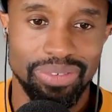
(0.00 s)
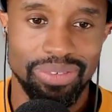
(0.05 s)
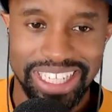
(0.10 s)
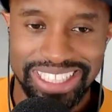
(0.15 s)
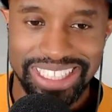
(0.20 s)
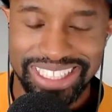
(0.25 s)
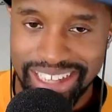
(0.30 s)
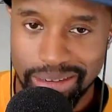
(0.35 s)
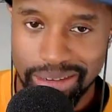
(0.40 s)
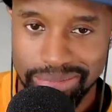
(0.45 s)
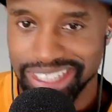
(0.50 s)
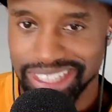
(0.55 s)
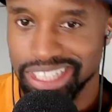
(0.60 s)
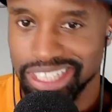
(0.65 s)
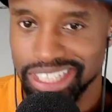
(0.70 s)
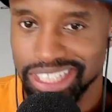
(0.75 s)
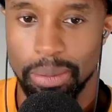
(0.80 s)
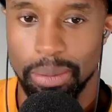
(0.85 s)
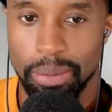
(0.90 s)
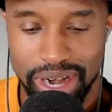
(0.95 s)
it's tempting to
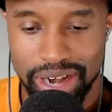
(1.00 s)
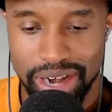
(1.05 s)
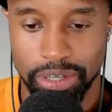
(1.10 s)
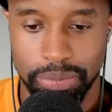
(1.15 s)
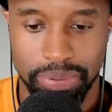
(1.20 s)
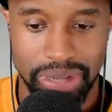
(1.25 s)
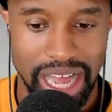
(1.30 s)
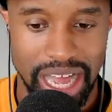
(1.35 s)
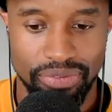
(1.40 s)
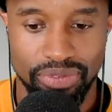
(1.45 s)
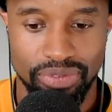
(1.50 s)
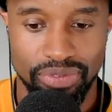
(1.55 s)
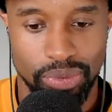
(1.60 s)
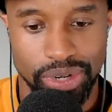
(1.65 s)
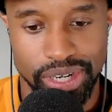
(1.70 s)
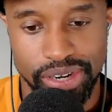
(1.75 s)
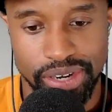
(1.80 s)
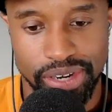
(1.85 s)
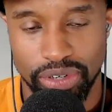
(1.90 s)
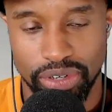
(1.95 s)
jump on every platform
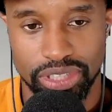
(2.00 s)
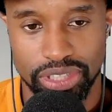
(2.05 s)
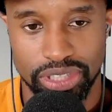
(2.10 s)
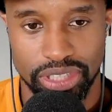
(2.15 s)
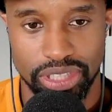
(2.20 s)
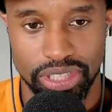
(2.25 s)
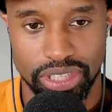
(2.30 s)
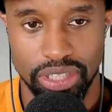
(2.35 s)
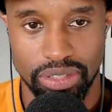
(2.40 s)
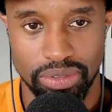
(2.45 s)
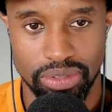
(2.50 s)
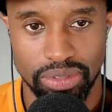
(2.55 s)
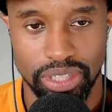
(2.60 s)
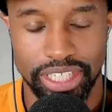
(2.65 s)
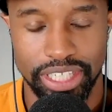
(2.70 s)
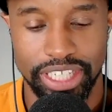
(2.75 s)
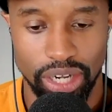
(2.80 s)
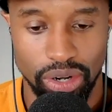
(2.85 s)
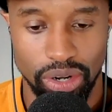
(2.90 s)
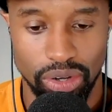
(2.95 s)
when you first,
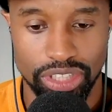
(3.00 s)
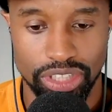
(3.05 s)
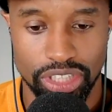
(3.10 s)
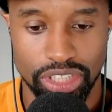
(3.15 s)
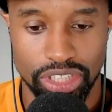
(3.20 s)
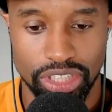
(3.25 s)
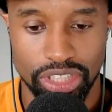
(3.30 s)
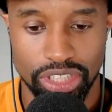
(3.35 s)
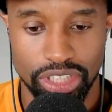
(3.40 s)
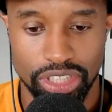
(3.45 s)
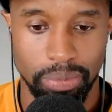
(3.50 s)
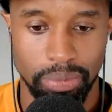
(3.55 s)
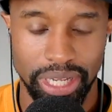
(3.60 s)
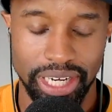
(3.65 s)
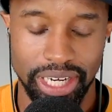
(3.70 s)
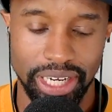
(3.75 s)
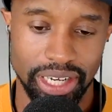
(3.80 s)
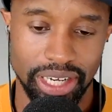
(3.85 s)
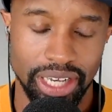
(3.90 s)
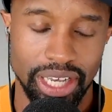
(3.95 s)
get onto social
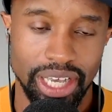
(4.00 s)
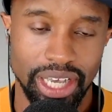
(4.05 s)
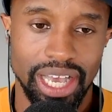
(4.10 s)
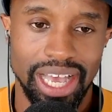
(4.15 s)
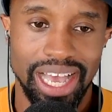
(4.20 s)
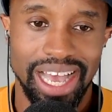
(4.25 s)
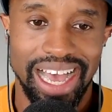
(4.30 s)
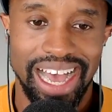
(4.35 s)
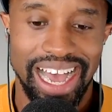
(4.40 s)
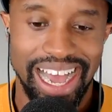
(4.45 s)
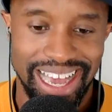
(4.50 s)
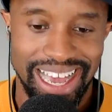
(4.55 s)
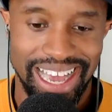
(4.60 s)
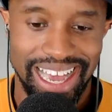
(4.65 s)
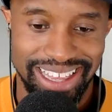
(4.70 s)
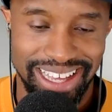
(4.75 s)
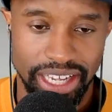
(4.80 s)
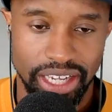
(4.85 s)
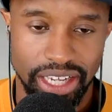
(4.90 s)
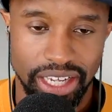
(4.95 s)
media. I
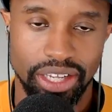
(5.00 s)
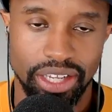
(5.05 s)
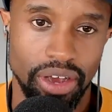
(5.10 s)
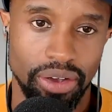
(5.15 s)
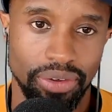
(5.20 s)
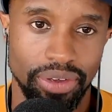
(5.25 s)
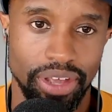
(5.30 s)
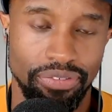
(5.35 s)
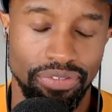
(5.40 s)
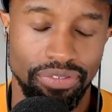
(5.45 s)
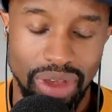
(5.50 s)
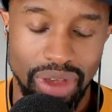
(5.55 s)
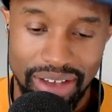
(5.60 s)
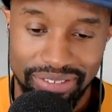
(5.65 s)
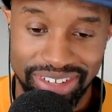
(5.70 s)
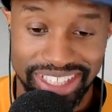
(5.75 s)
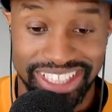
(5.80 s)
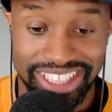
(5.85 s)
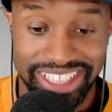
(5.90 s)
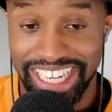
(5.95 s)
think, if you
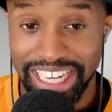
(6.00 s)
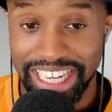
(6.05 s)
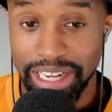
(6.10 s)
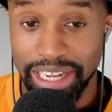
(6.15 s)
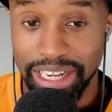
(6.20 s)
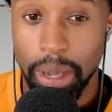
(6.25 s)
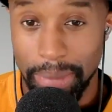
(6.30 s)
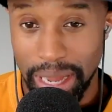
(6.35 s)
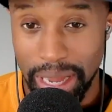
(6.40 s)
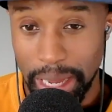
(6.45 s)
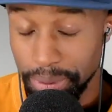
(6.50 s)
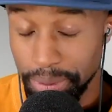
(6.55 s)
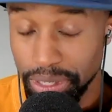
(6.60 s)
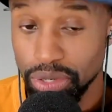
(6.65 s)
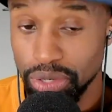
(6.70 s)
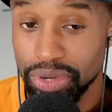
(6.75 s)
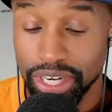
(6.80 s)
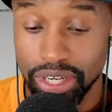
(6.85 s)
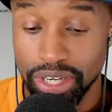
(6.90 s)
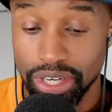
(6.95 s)
have a team, maybe
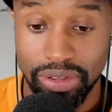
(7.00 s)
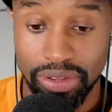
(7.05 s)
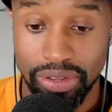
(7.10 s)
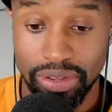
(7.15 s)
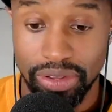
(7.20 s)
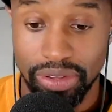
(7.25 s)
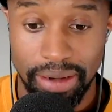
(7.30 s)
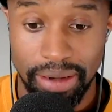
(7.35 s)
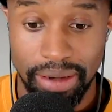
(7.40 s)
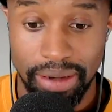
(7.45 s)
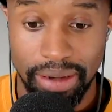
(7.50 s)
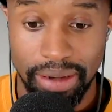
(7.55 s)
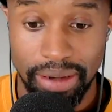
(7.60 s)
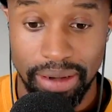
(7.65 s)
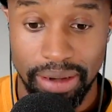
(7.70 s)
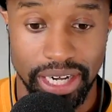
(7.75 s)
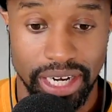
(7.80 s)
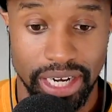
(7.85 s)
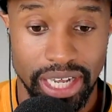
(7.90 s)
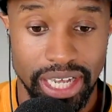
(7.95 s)
you can do that,
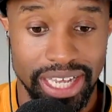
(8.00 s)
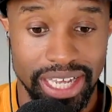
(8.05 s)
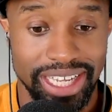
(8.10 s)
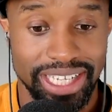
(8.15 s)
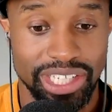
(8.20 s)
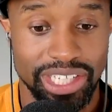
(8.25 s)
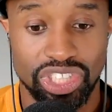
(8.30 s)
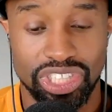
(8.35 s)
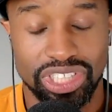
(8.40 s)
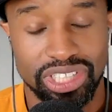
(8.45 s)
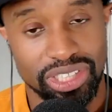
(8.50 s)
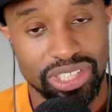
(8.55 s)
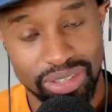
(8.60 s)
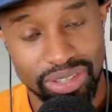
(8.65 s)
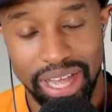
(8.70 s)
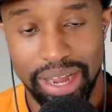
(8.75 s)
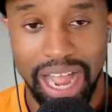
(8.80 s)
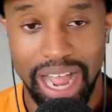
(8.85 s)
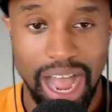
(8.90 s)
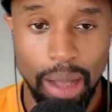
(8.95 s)
but you're still
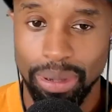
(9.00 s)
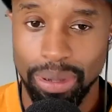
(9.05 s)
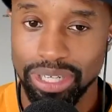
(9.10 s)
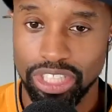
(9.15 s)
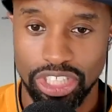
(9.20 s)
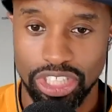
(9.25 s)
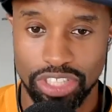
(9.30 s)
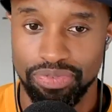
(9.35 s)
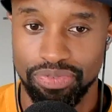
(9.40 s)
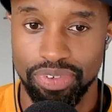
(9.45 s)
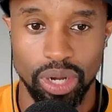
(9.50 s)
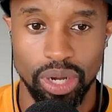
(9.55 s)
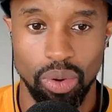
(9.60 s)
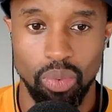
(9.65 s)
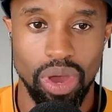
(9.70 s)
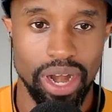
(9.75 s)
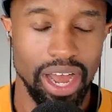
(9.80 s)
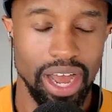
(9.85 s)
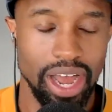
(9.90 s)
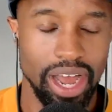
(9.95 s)
like, how about you just figure
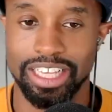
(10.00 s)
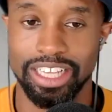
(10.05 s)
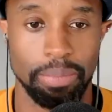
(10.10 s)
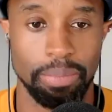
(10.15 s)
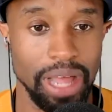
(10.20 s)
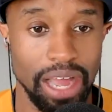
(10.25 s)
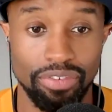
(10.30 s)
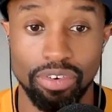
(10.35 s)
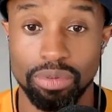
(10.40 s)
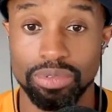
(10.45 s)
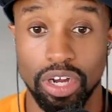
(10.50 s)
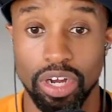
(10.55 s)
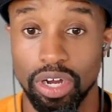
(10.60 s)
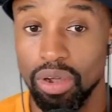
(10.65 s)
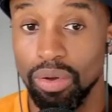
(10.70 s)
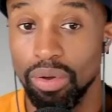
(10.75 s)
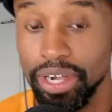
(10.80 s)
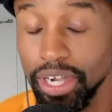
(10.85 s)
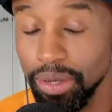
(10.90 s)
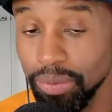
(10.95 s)
one out? Like, the platforms aren't
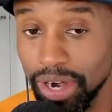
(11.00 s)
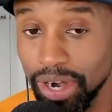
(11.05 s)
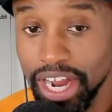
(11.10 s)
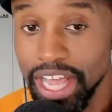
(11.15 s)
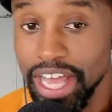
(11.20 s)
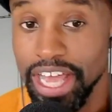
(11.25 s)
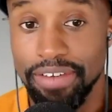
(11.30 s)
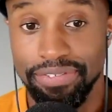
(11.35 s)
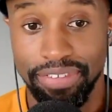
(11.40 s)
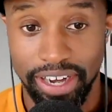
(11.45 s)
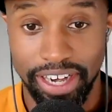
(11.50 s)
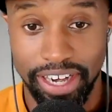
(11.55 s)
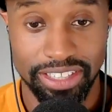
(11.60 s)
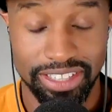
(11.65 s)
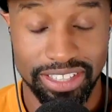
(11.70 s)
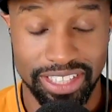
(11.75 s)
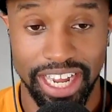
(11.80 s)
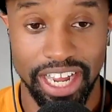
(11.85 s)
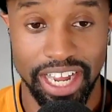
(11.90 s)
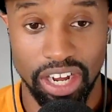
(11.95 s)
going anywhere. If they're
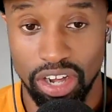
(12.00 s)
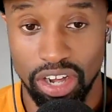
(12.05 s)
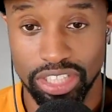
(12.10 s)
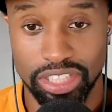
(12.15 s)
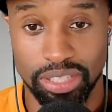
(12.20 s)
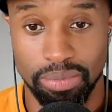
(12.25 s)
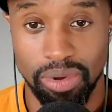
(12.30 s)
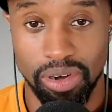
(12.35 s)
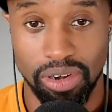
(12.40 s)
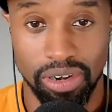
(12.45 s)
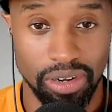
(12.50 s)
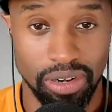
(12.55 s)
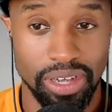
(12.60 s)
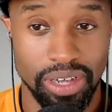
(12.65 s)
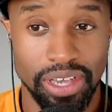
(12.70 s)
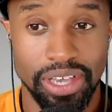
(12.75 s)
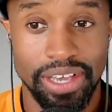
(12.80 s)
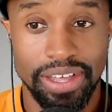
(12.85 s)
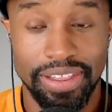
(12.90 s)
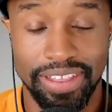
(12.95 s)
here today and gone tomorrow,
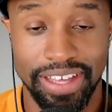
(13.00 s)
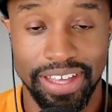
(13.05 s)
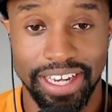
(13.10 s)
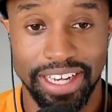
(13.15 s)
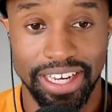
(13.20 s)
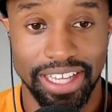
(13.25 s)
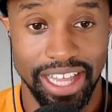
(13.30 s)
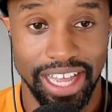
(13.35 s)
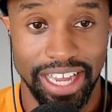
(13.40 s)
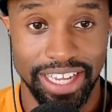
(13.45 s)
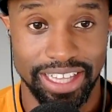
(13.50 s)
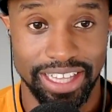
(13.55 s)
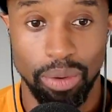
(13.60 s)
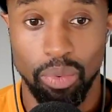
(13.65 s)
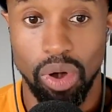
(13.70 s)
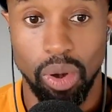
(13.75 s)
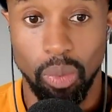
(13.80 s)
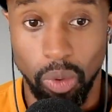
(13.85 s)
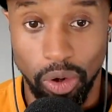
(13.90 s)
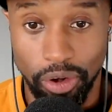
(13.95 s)
then like they
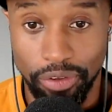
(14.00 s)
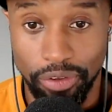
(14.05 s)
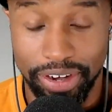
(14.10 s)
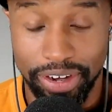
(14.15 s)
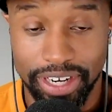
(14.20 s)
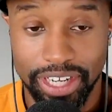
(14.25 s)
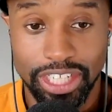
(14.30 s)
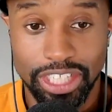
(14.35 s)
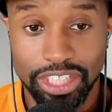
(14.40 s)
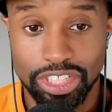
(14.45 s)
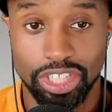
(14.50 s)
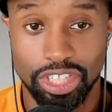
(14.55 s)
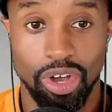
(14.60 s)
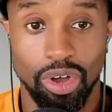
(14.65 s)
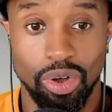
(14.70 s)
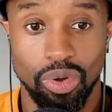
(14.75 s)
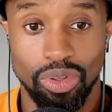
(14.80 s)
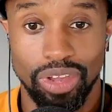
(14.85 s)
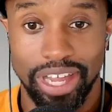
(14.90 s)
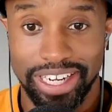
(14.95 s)
weren't worth it.
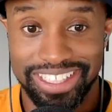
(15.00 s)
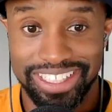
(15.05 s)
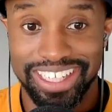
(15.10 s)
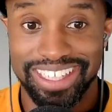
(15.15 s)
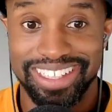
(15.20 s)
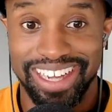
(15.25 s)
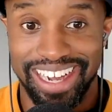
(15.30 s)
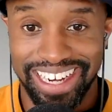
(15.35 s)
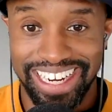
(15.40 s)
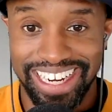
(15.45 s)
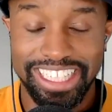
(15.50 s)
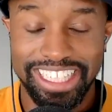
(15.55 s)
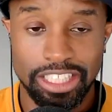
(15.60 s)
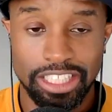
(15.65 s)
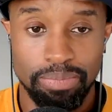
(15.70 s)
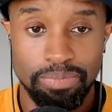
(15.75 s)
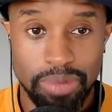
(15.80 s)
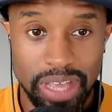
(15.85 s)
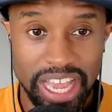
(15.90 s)
So like TikTok, it